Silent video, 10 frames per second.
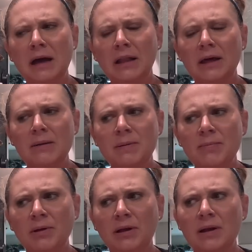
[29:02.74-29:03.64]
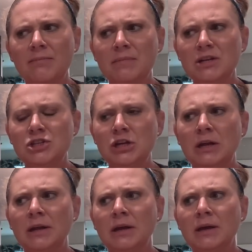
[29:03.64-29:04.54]
A lot of people are gonna
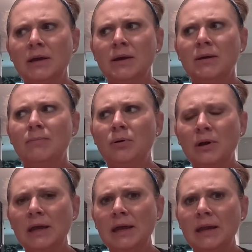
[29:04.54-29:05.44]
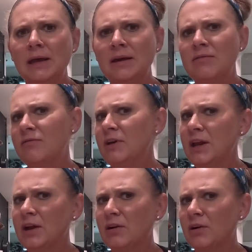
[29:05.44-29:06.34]
mention putting
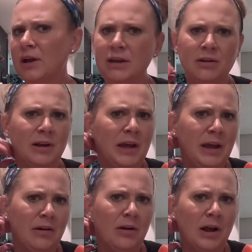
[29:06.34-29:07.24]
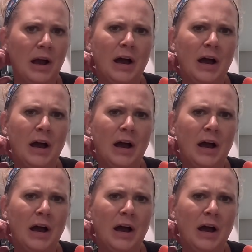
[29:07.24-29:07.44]
vinegar in your canner.